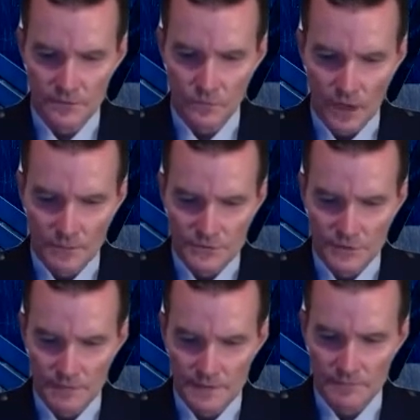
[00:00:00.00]
Rob
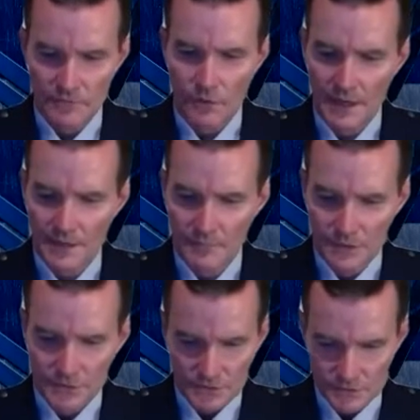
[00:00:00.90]
served in a variety of
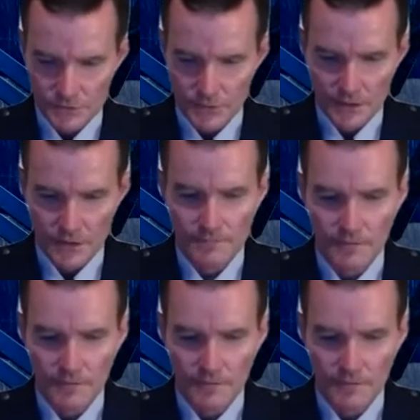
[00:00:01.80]
missions to include